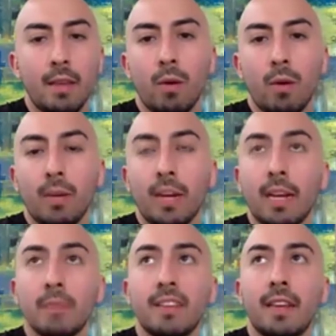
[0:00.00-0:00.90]
when it comes
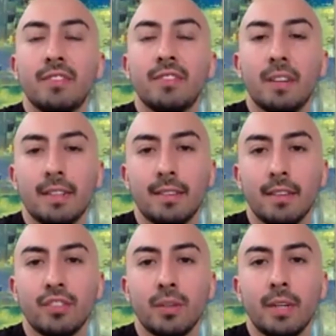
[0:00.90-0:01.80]
to gifts and
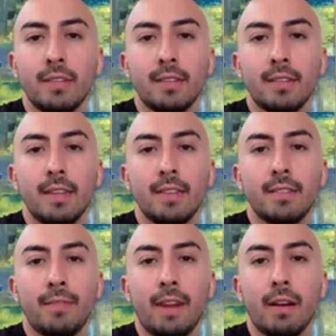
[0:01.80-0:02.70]
accessories, it's
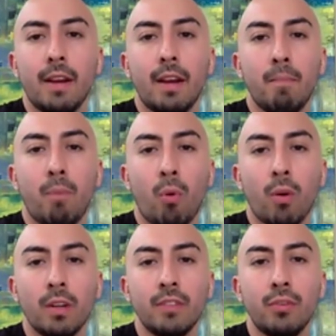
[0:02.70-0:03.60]
very
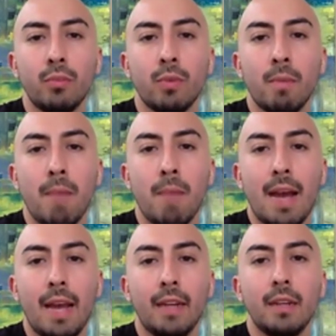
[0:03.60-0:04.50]
important to
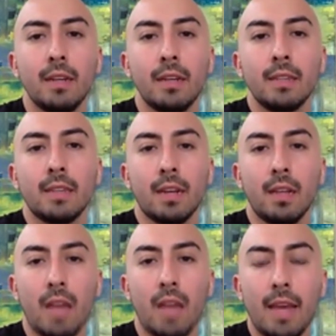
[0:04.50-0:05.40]
remind the
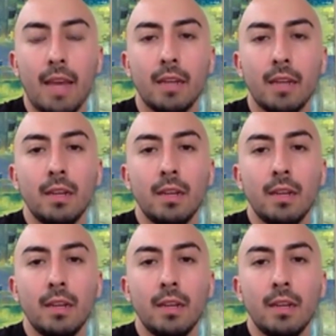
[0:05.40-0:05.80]
client